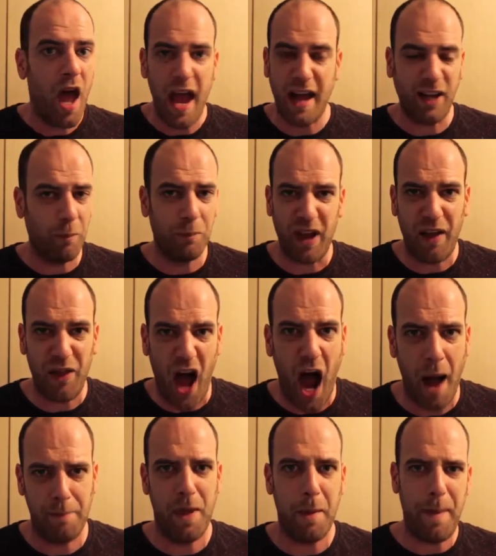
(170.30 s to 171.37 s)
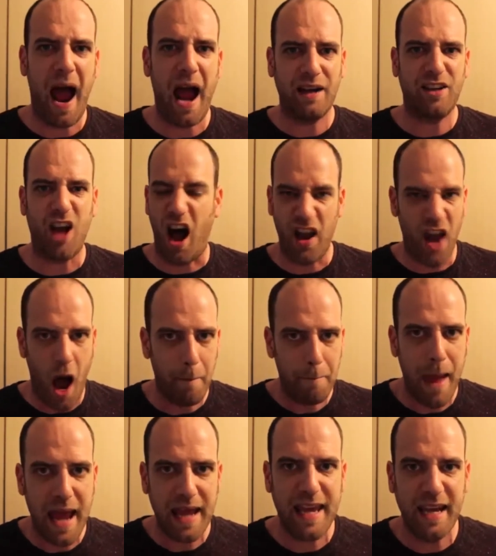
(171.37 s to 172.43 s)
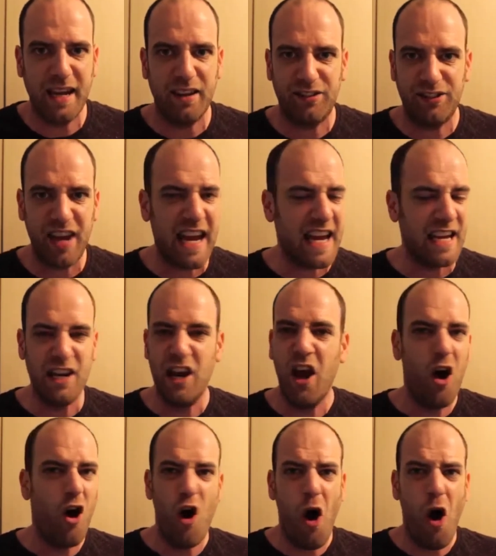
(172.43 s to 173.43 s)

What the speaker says: it comes out that I'm the bad guy, that I'm making a scene.